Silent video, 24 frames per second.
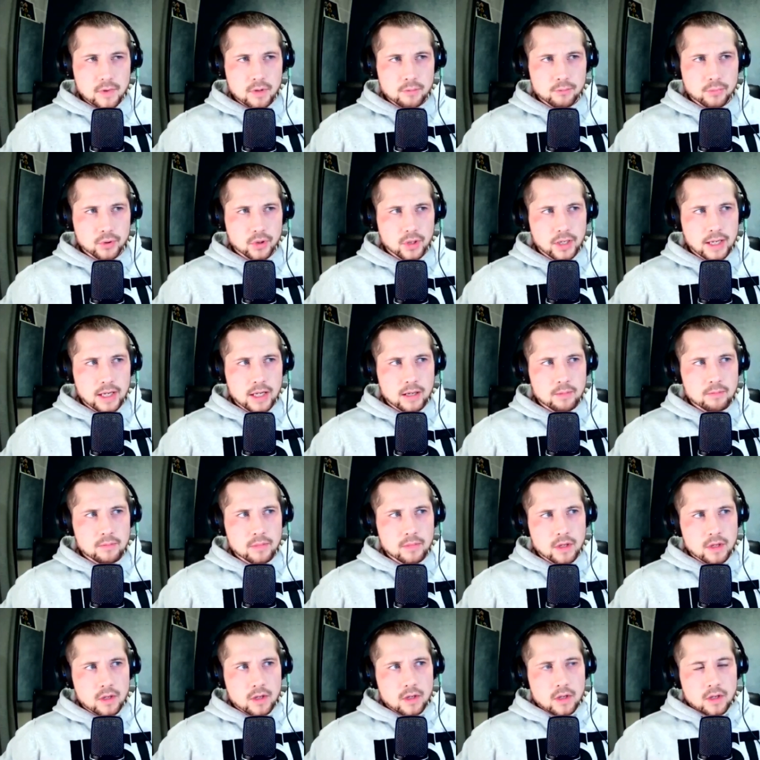But
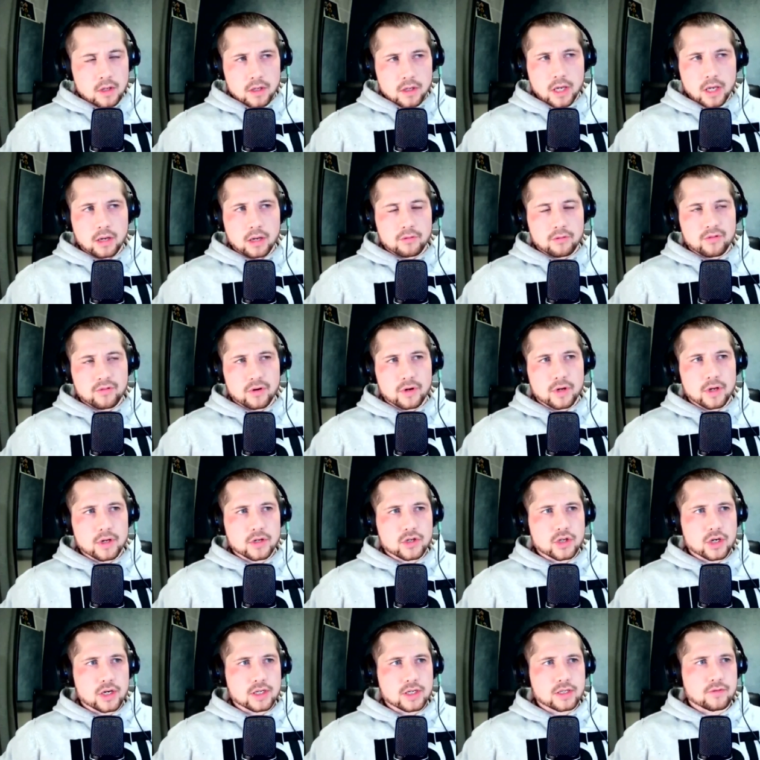yeah, very
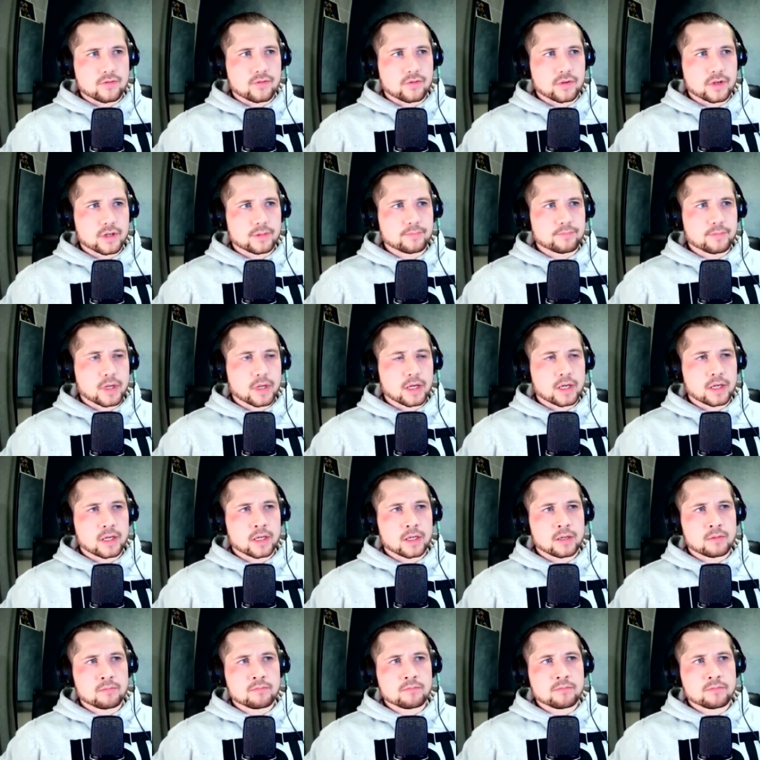interesting fight.
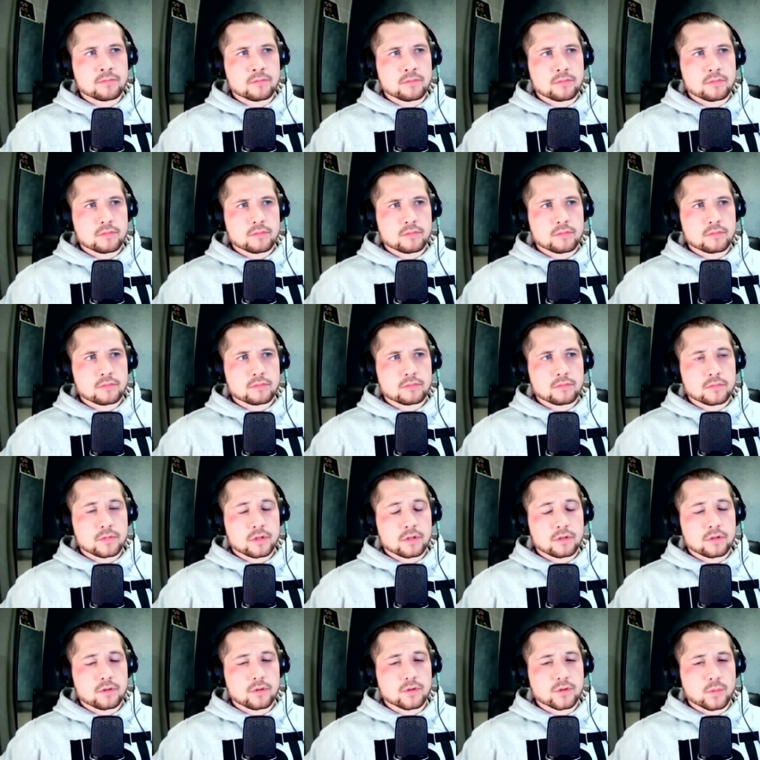
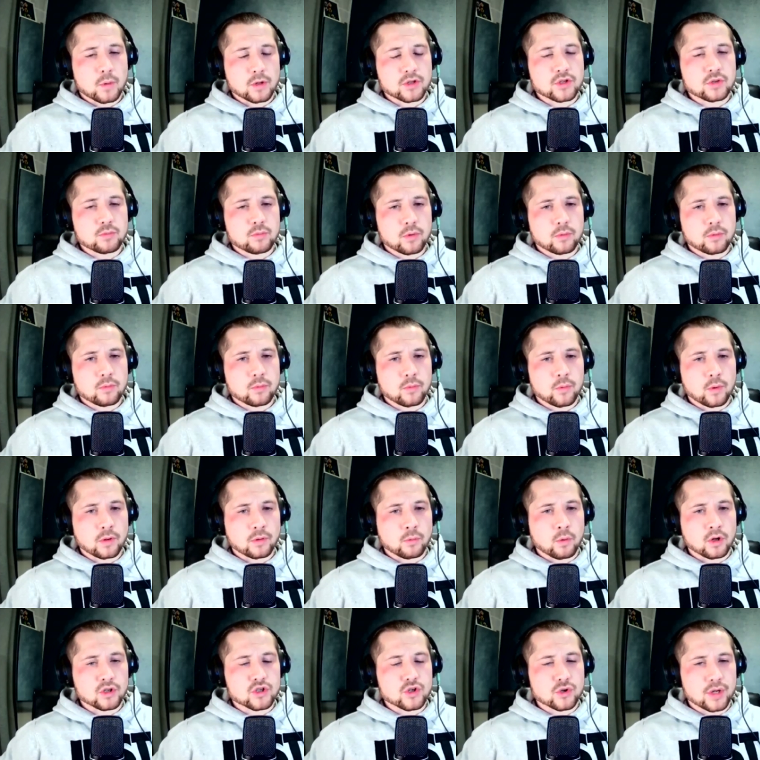It was
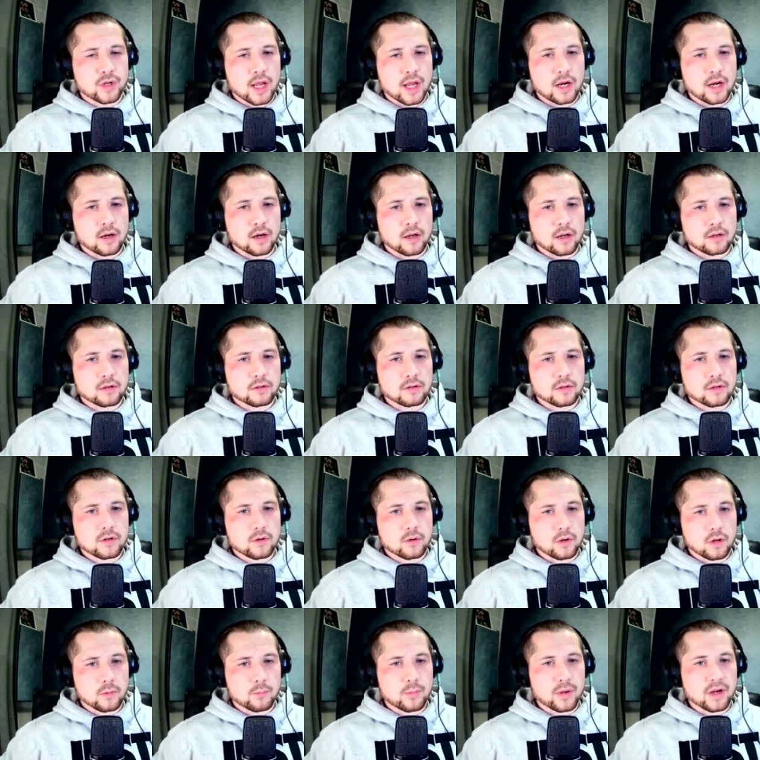what's your take on it? You
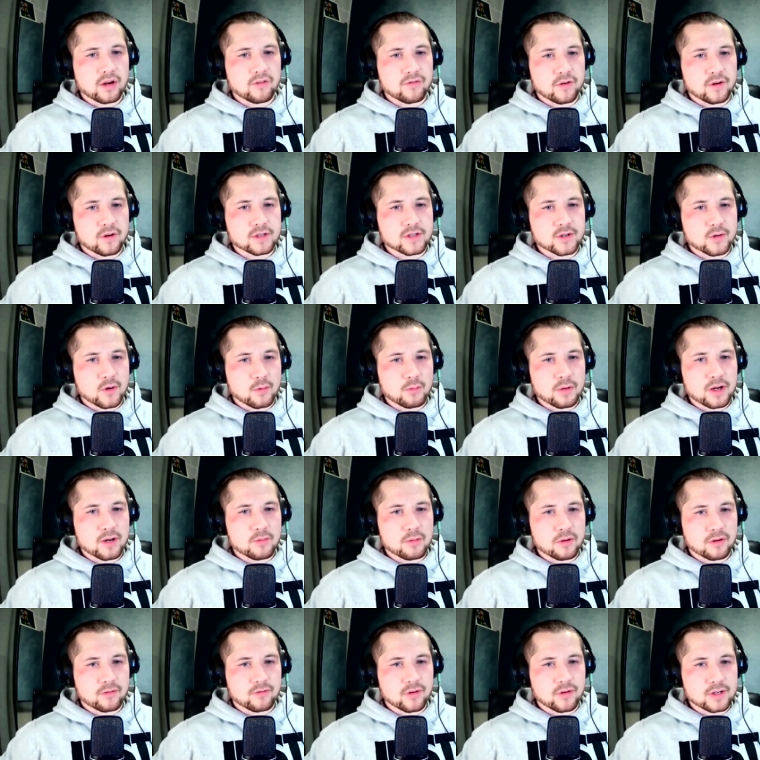want to pick first? You want me to
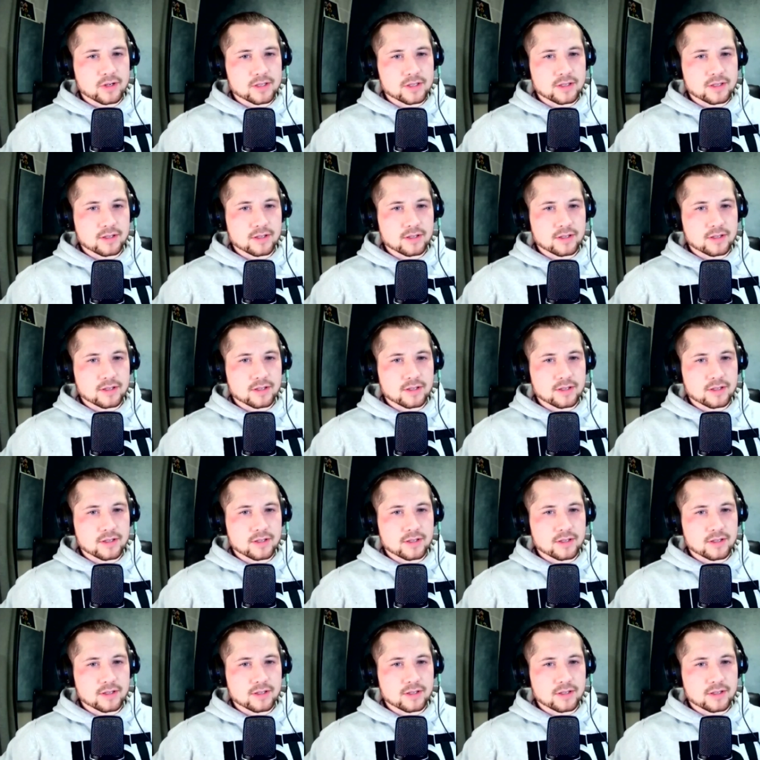pick first?